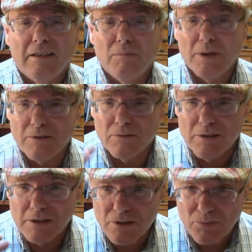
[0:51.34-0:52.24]
But the
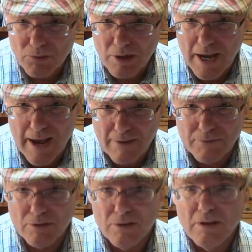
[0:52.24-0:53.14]
realists were
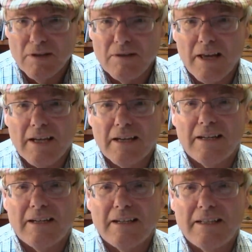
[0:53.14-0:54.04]
after that
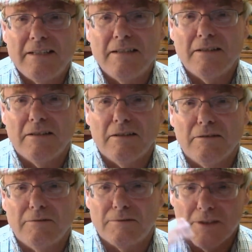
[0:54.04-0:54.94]
kind
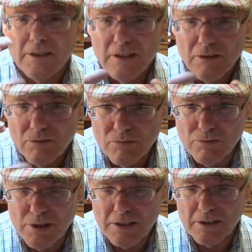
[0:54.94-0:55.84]
of
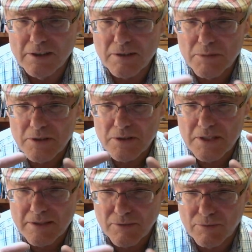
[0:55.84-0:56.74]
realism in the
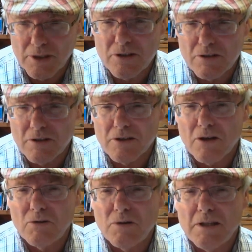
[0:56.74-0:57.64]
sense of let's
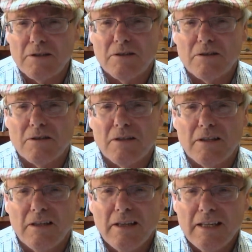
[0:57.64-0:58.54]
go into the
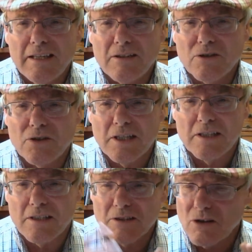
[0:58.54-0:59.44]
inner
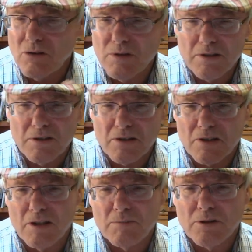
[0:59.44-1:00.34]
cities, let's go into the slums,